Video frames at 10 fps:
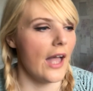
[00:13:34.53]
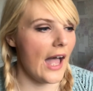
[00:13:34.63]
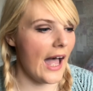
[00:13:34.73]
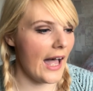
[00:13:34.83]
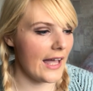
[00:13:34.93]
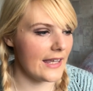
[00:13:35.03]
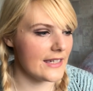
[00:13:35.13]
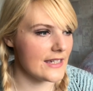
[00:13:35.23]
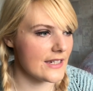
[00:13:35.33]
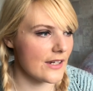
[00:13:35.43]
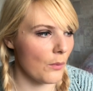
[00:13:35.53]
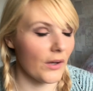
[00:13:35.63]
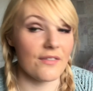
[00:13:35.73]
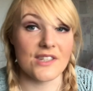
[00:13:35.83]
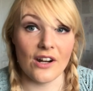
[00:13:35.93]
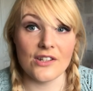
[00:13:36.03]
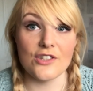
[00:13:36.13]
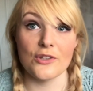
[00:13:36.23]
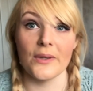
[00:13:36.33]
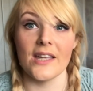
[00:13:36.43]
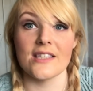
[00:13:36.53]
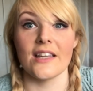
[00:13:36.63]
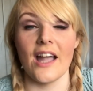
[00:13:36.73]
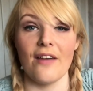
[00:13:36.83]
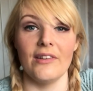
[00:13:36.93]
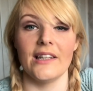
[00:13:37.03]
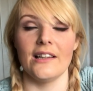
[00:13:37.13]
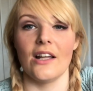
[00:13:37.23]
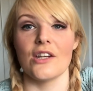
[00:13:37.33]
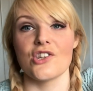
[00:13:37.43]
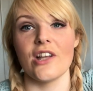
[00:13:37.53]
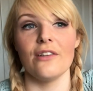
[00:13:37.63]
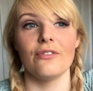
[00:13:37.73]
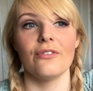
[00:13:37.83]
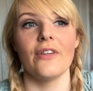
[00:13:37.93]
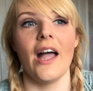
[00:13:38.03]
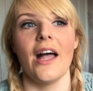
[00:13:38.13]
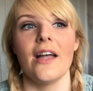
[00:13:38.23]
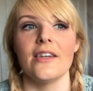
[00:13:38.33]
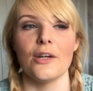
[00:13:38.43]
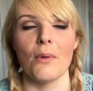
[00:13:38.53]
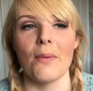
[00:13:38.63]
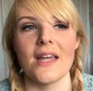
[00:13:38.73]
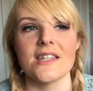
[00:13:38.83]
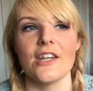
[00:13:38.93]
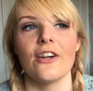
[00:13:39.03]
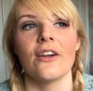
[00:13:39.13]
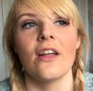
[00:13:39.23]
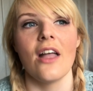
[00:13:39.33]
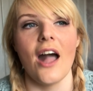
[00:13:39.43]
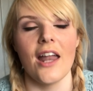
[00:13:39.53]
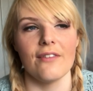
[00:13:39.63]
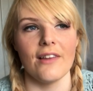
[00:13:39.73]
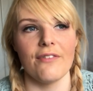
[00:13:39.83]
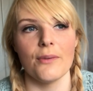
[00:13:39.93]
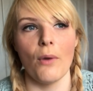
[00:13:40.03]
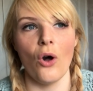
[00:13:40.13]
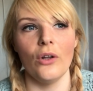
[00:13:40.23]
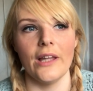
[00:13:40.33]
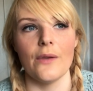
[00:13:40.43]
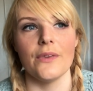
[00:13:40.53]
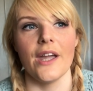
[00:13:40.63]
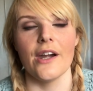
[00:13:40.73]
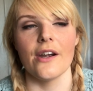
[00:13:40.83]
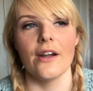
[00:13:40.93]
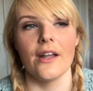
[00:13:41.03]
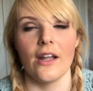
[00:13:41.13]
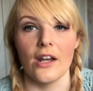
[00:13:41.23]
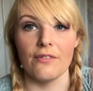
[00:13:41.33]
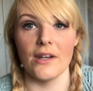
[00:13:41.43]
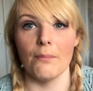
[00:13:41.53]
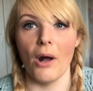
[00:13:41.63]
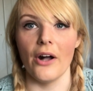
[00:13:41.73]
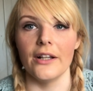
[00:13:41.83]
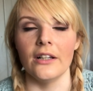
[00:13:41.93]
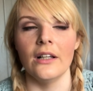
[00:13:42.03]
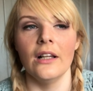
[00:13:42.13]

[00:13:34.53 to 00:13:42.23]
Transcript: And what I've started doing is I have a little kind of shelf near my bed here, and I've left them all out there kind of in a pile.